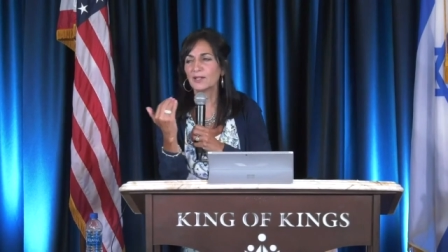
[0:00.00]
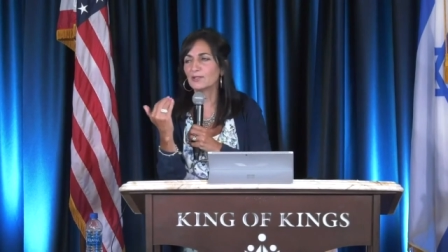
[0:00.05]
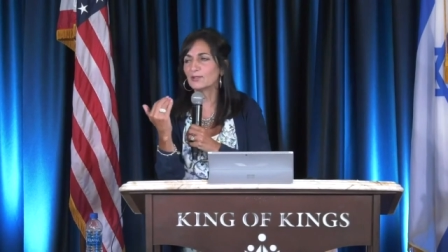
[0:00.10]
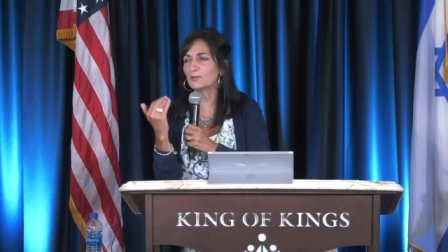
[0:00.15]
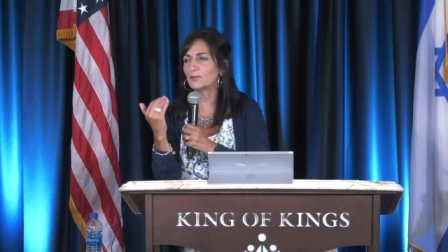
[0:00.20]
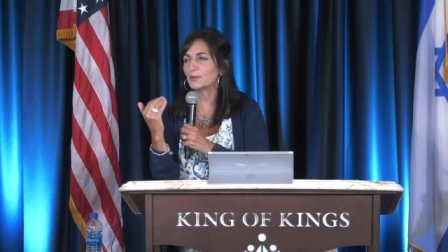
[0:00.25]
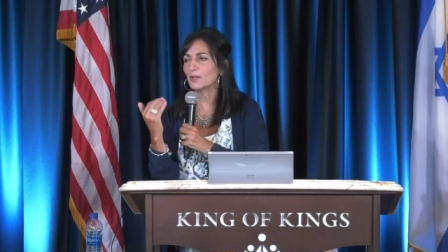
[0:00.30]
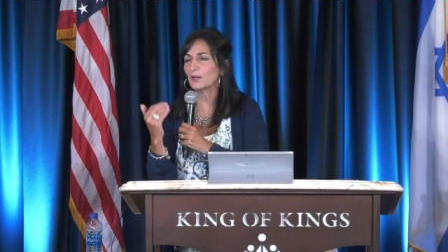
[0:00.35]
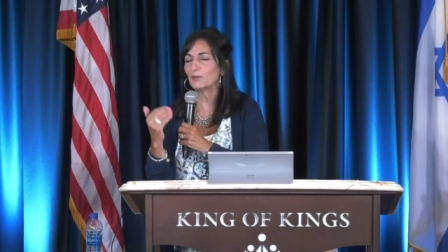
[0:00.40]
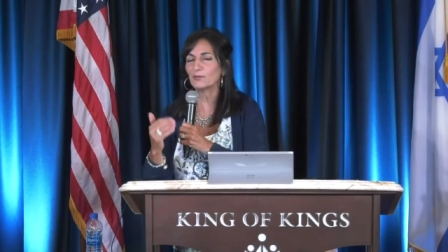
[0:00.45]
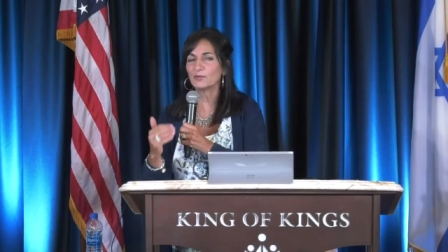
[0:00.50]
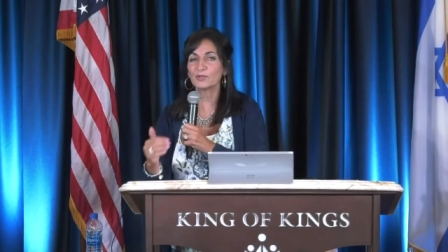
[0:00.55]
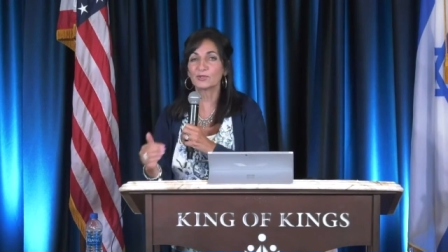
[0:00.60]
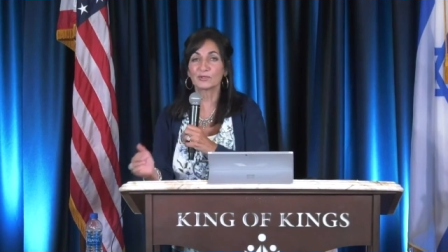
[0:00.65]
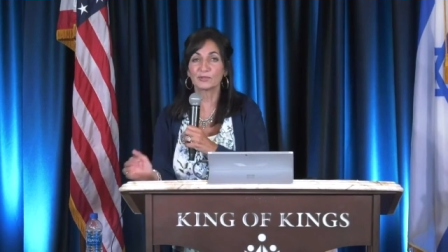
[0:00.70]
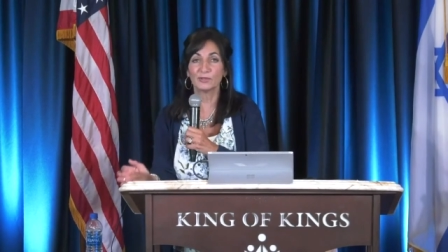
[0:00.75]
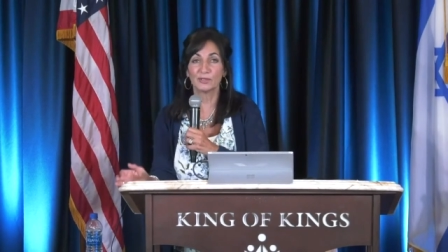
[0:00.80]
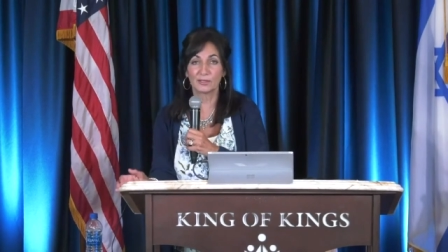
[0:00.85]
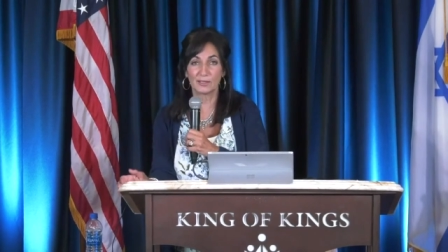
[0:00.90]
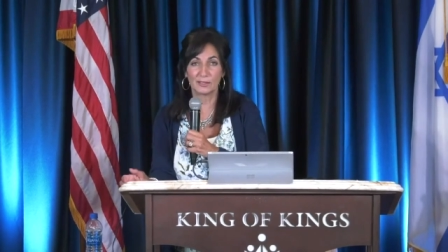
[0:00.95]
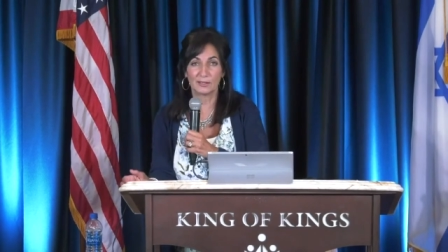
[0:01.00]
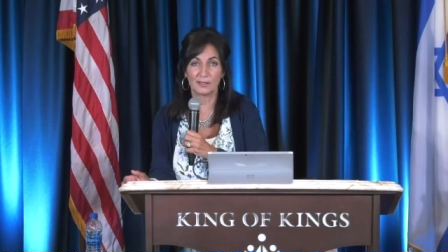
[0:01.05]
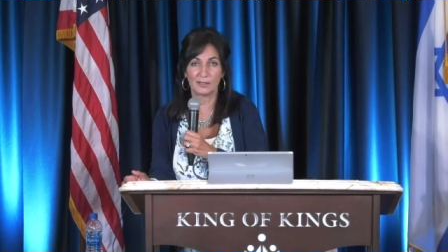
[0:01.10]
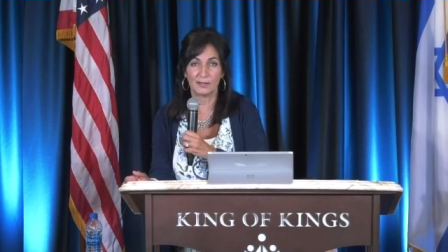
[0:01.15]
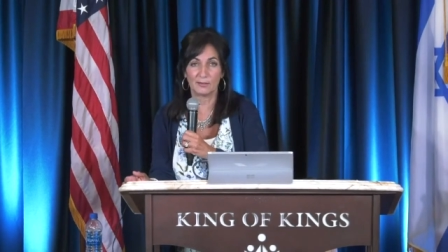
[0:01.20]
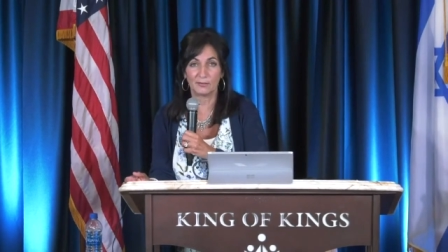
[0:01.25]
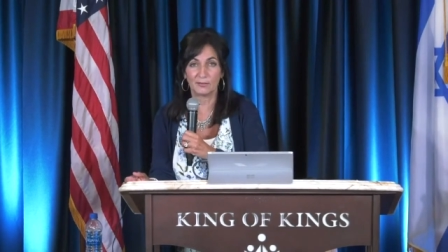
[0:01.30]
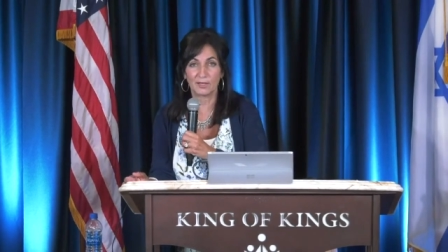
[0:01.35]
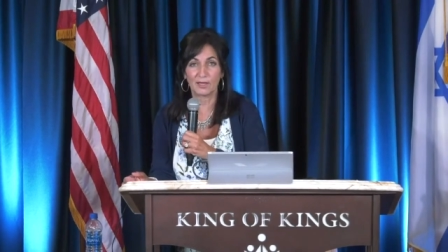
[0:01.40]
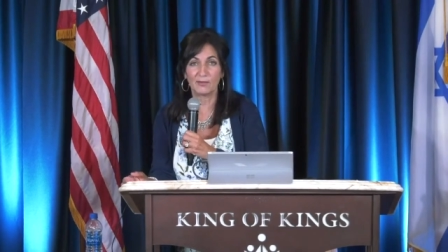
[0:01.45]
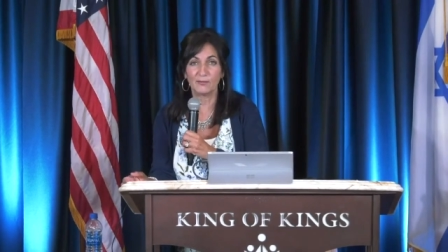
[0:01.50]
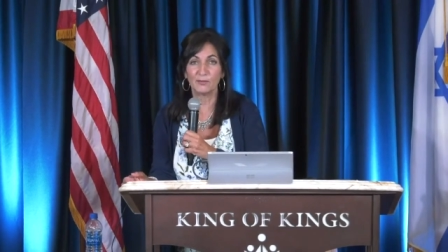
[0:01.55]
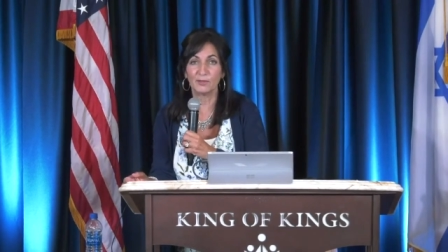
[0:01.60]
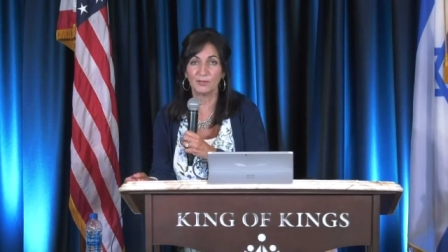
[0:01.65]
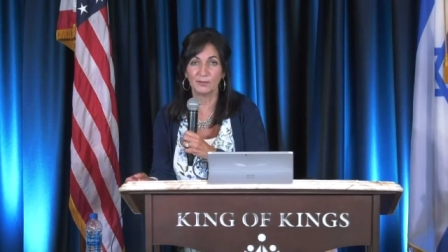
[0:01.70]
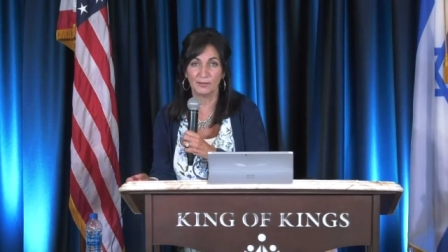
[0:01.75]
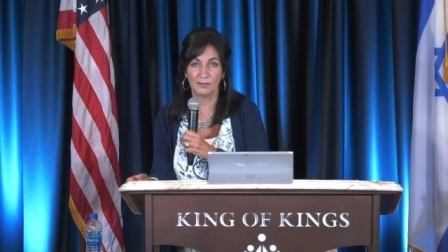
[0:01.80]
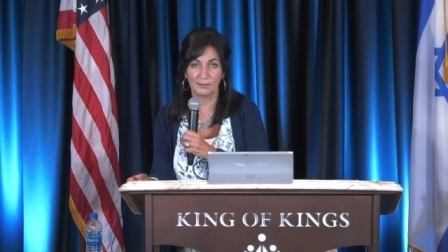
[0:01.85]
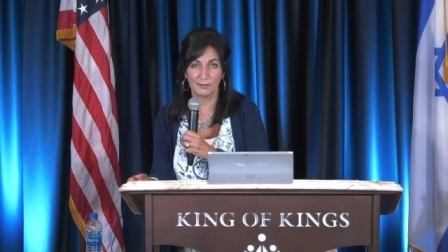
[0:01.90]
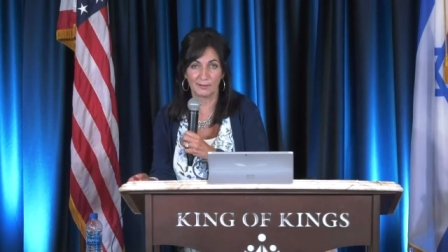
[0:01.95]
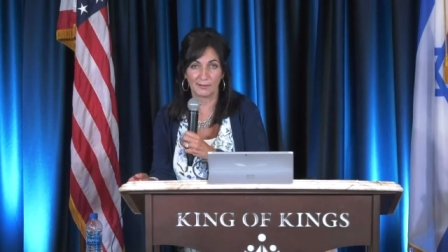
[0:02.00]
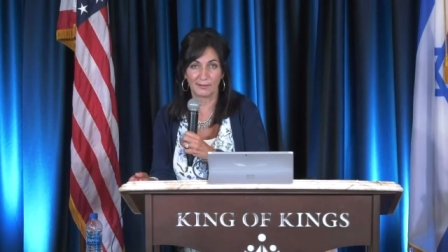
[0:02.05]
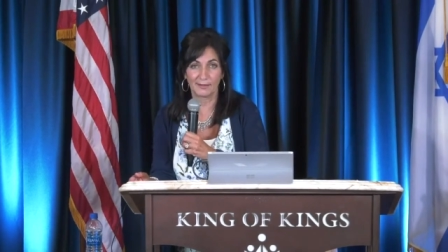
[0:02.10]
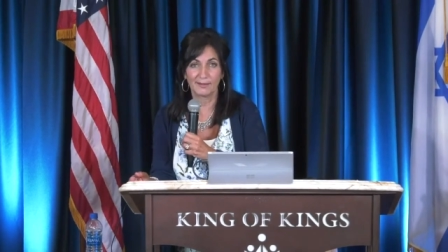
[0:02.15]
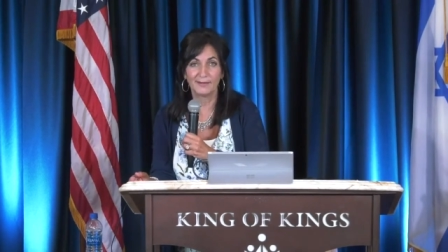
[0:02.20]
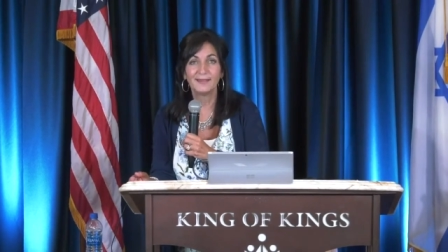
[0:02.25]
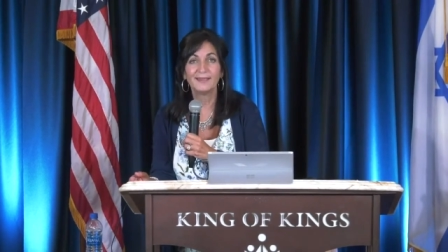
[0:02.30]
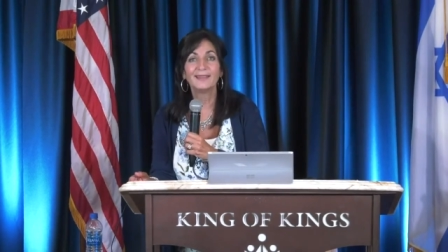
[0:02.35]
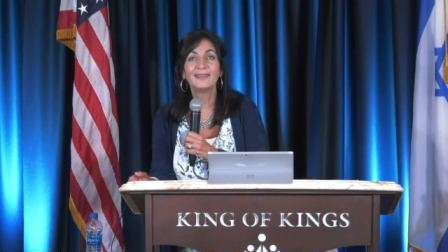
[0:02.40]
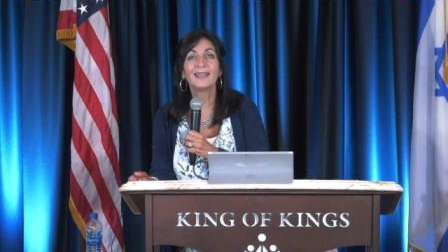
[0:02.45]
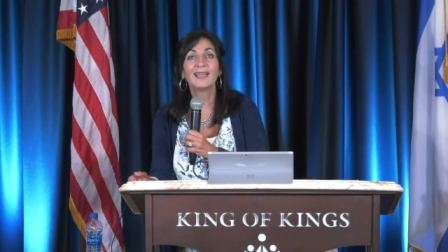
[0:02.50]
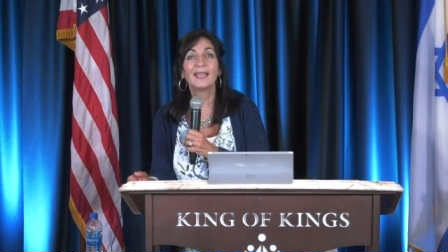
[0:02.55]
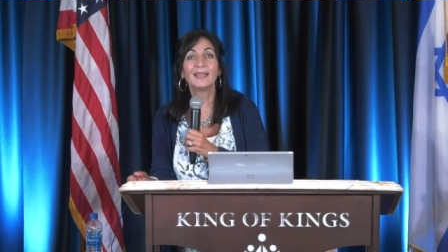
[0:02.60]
my husband and I would just look at them, give them a look.